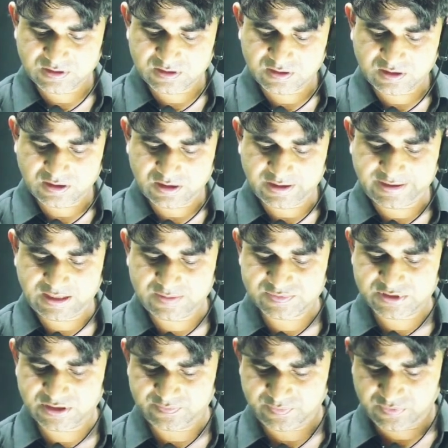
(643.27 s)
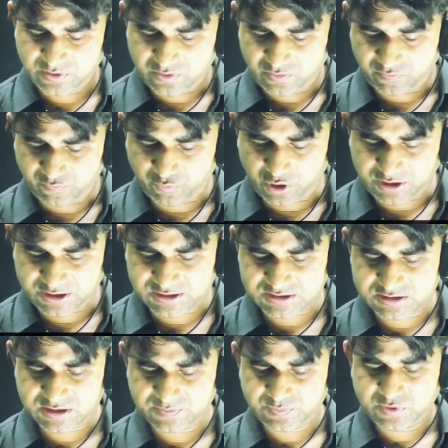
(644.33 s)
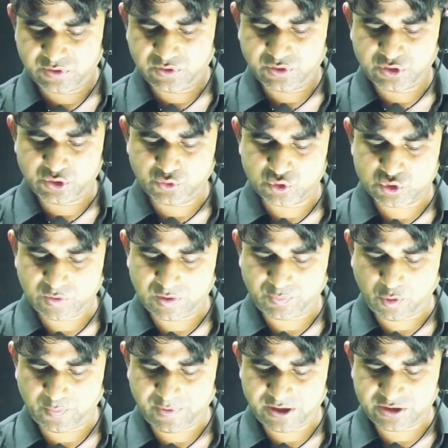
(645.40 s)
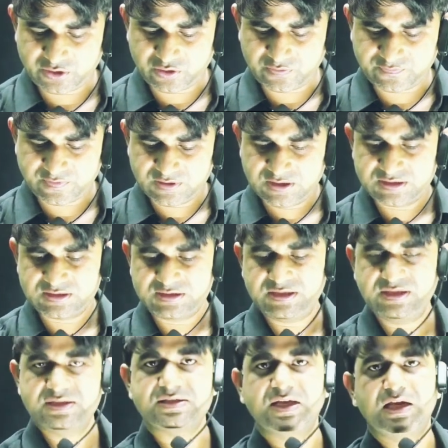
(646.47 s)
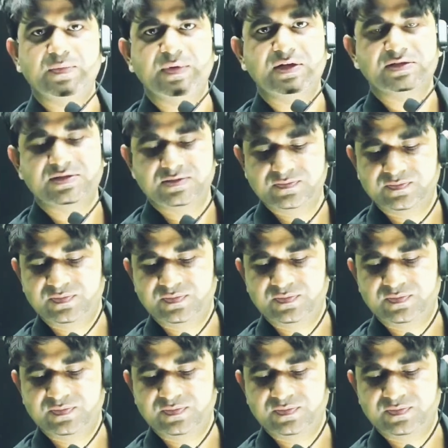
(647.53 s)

Again I'm saying, what is the usual property of these elements?